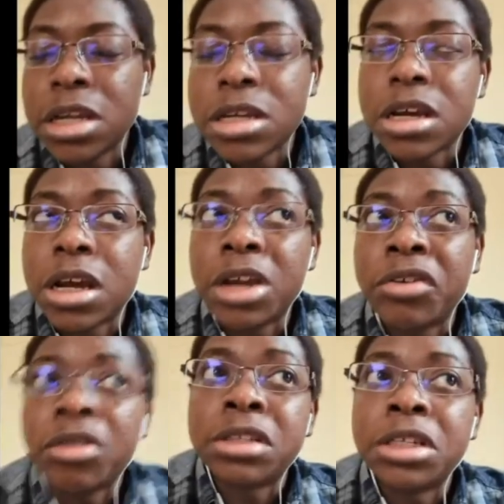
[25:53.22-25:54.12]

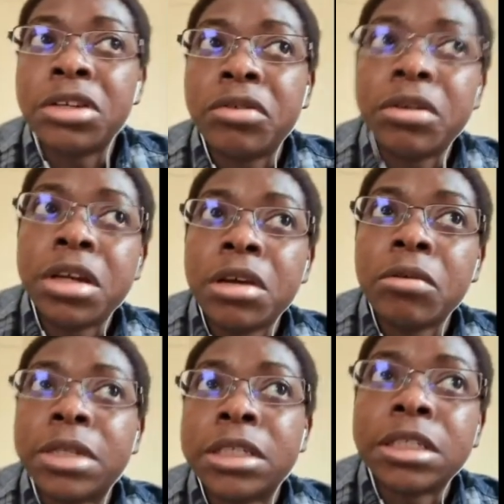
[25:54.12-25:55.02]
hydroxyurea,
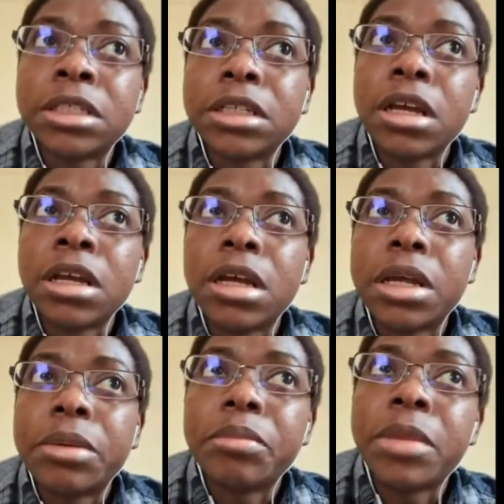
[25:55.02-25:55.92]
which is a
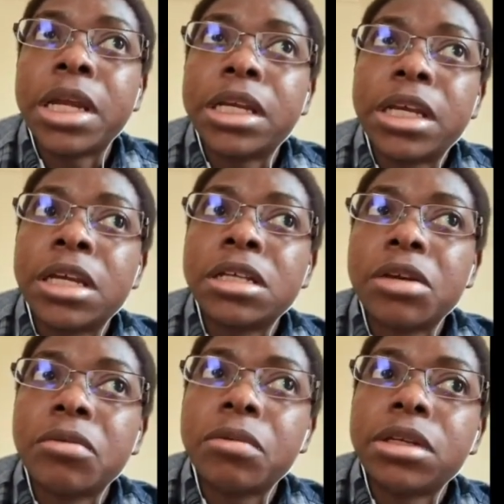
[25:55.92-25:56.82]
medication
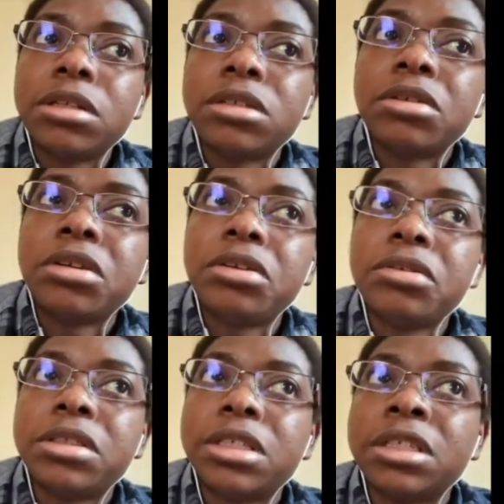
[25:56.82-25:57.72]
which
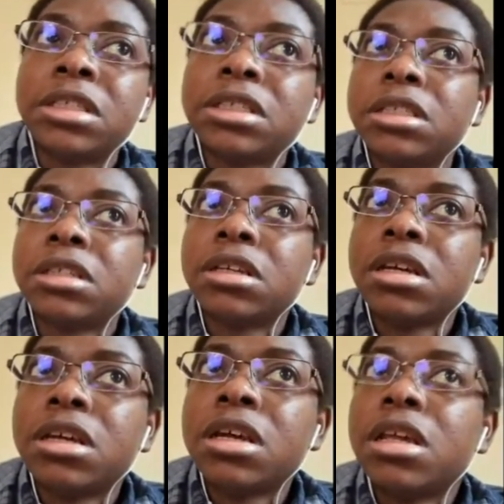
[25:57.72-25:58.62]
reduces
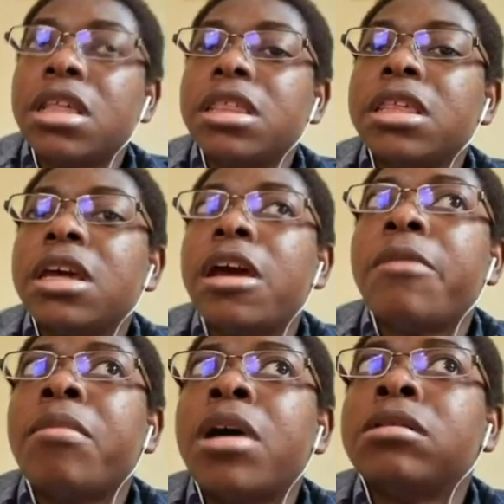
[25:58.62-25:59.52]
the
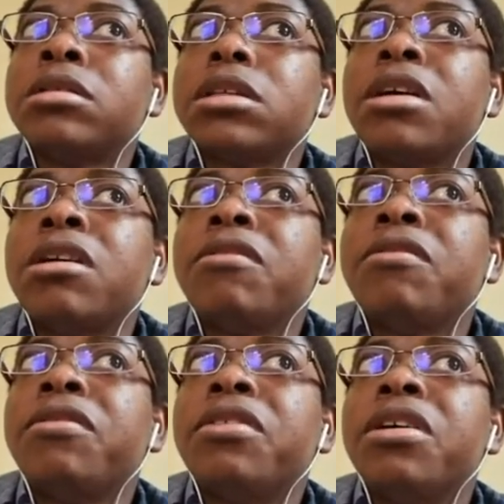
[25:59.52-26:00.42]
amount of
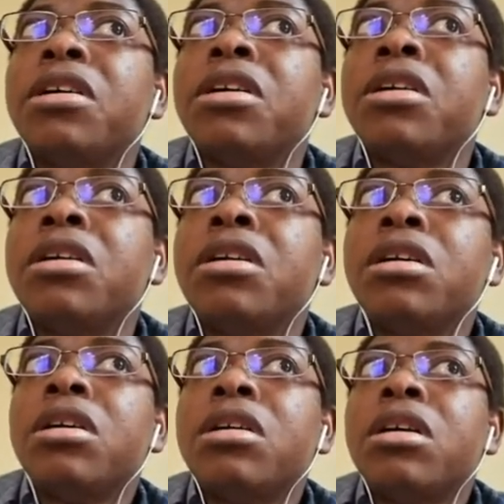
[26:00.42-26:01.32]

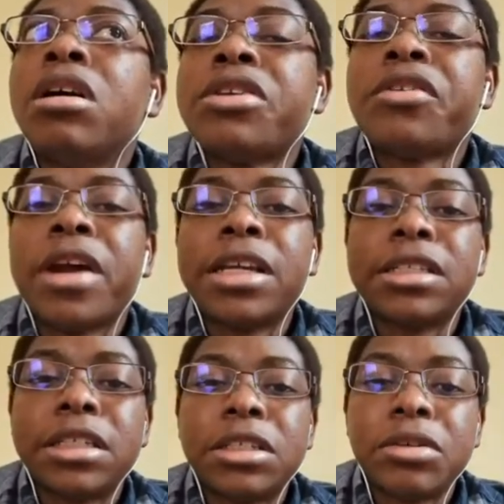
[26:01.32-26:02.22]

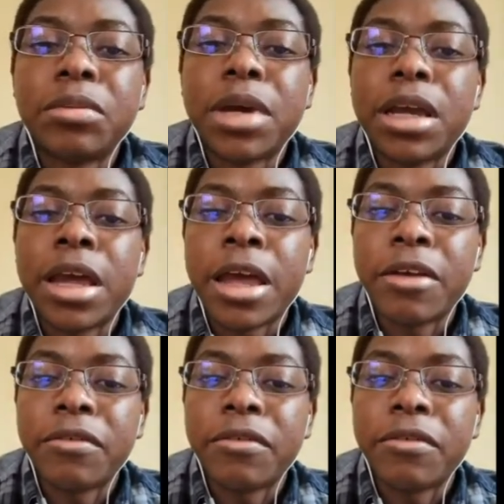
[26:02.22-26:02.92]
crisis you might have.